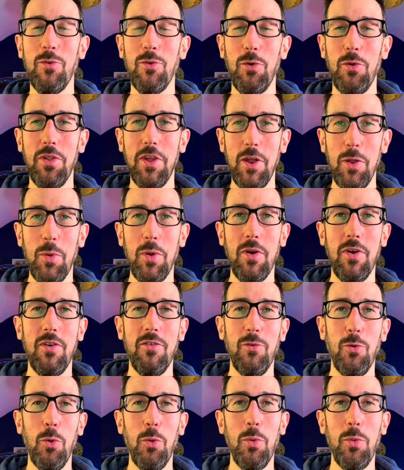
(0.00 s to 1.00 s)
although of
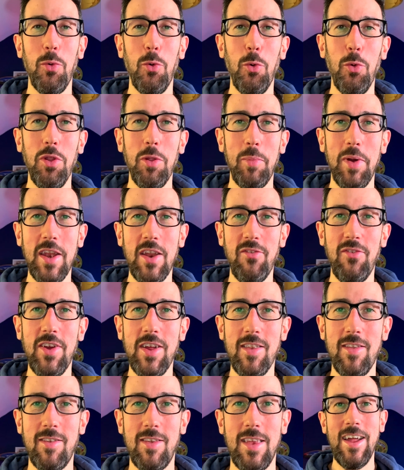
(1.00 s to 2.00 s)
all the
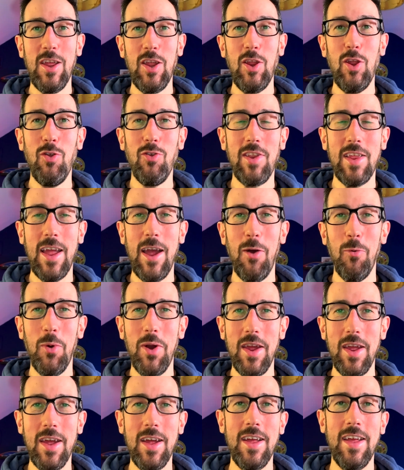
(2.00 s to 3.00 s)
benefits usually
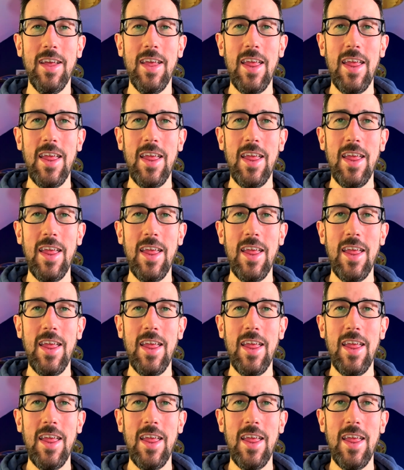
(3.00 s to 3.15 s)
outweigh it